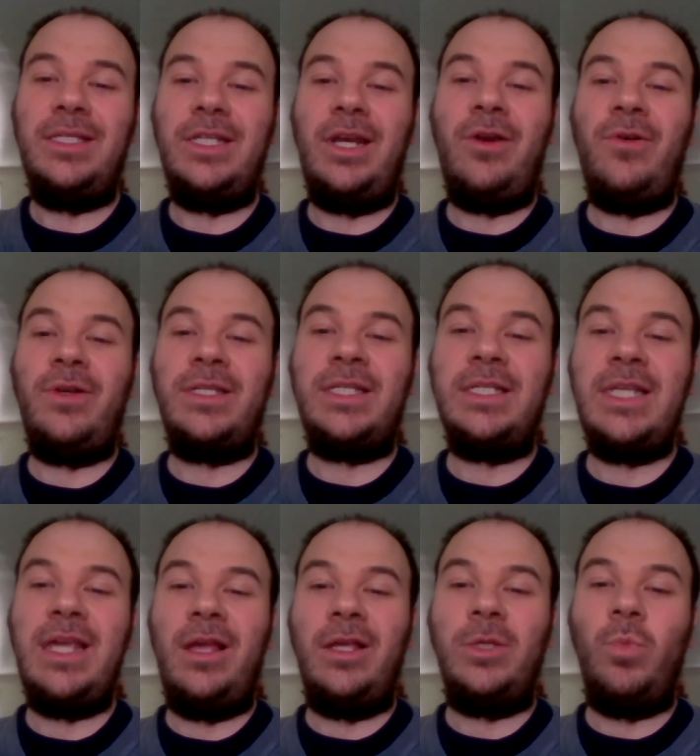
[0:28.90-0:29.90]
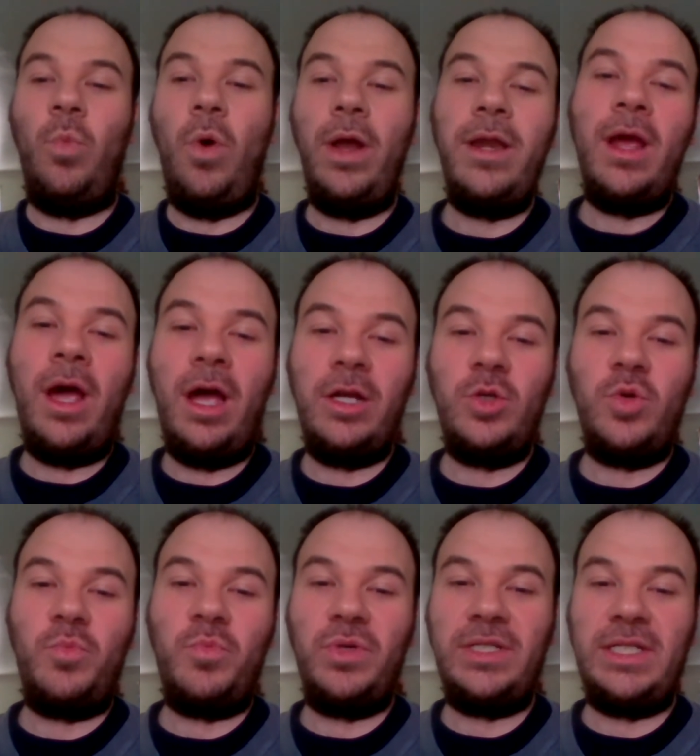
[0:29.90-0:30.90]
Terence Steele's
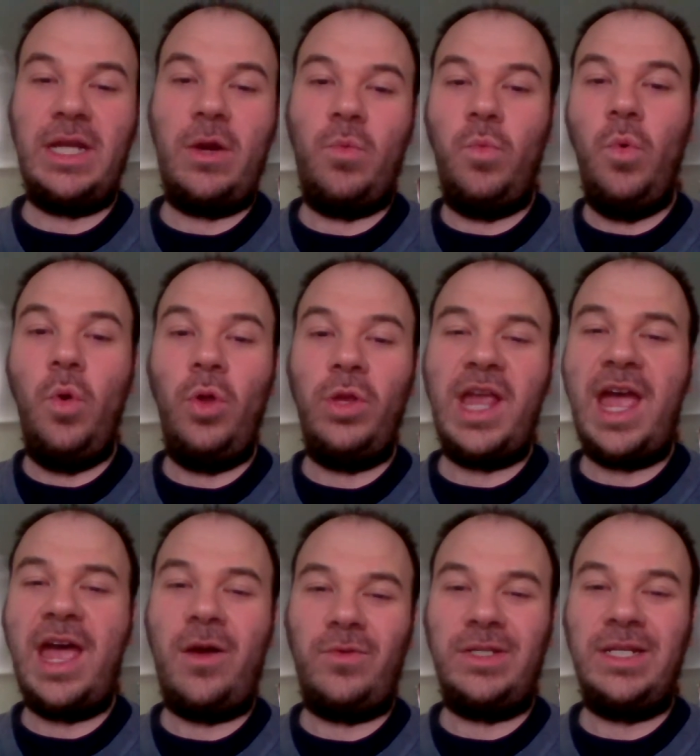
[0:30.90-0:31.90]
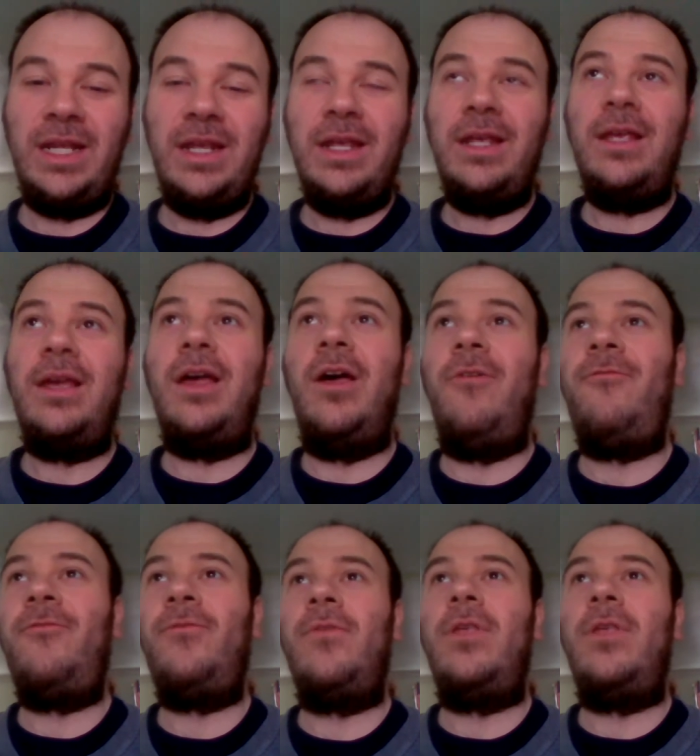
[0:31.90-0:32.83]
100% ruled out of,